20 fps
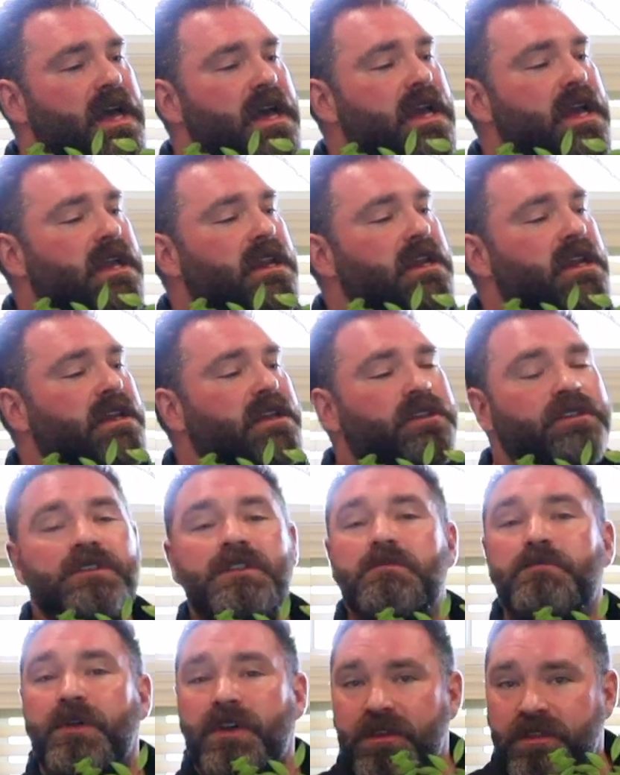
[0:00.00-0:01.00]
It is
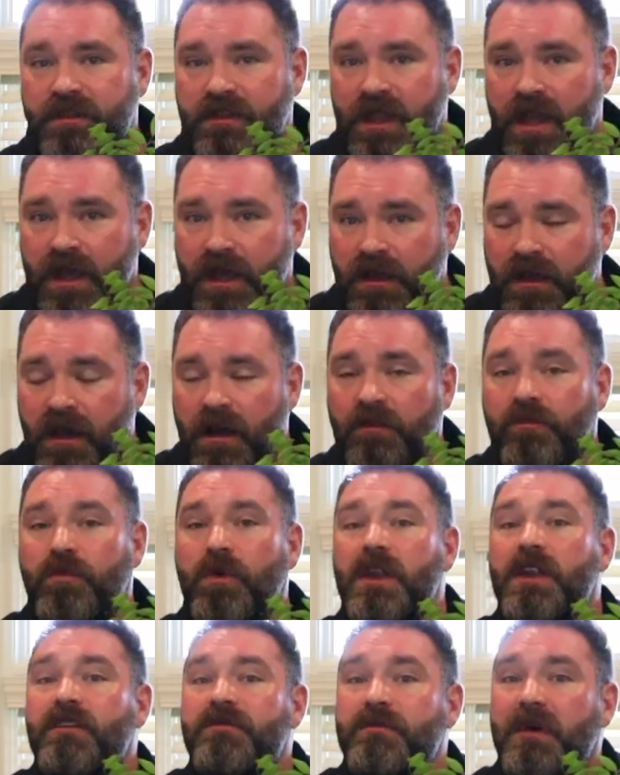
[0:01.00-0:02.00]
the birthday of
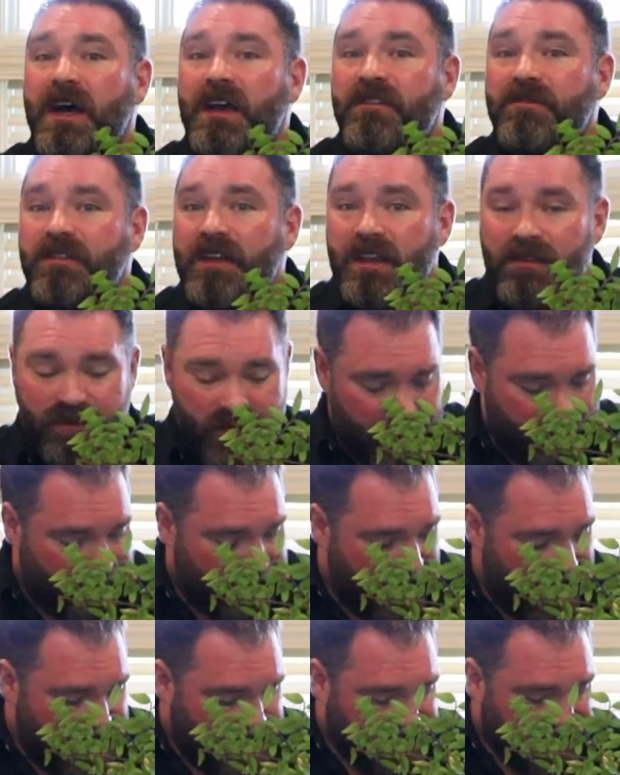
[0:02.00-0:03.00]
one of my favorite
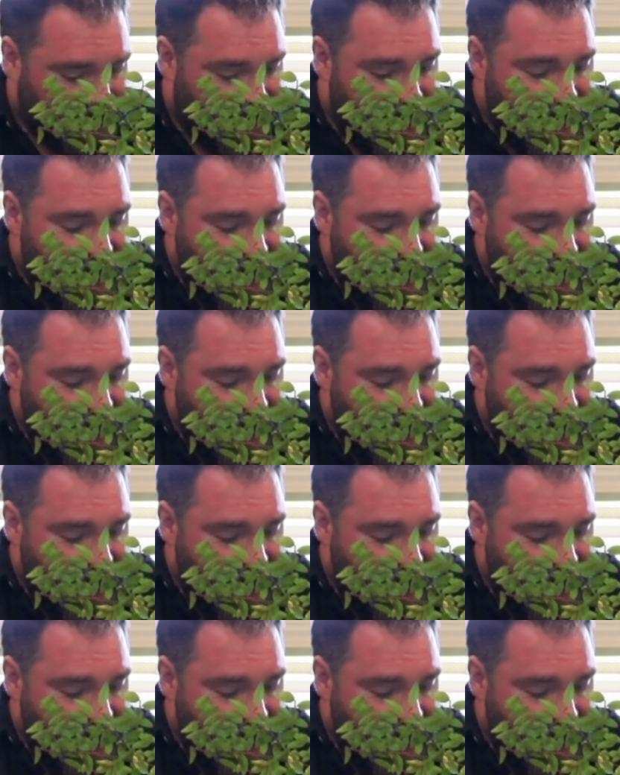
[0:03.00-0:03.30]
friends,